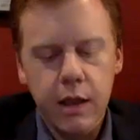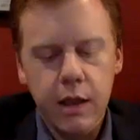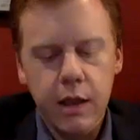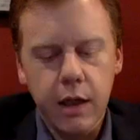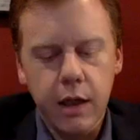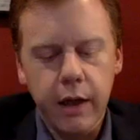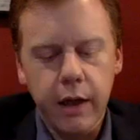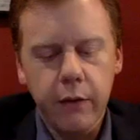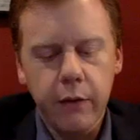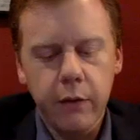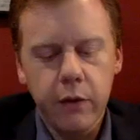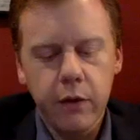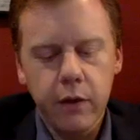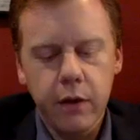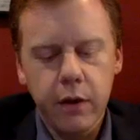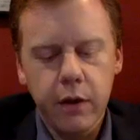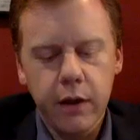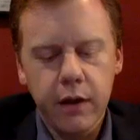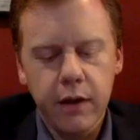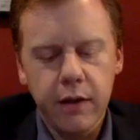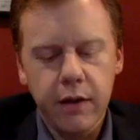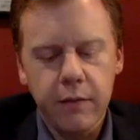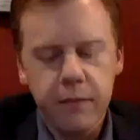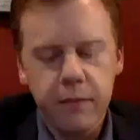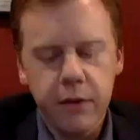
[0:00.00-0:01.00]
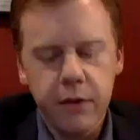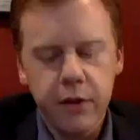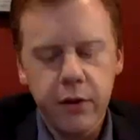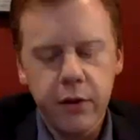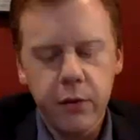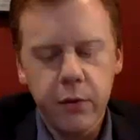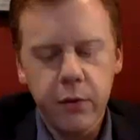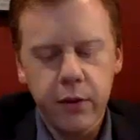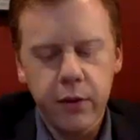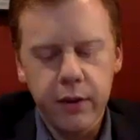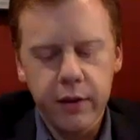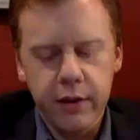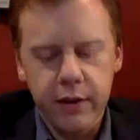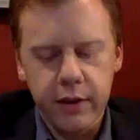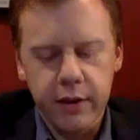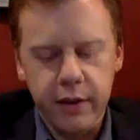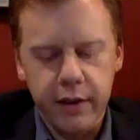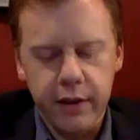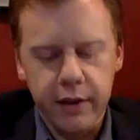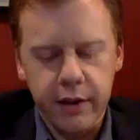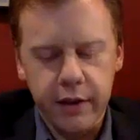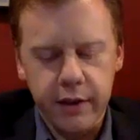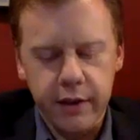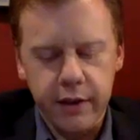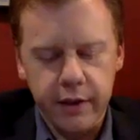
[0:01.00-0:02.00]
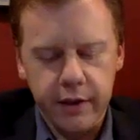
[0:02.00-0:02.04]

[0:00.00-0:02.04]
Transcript: I will note one thing.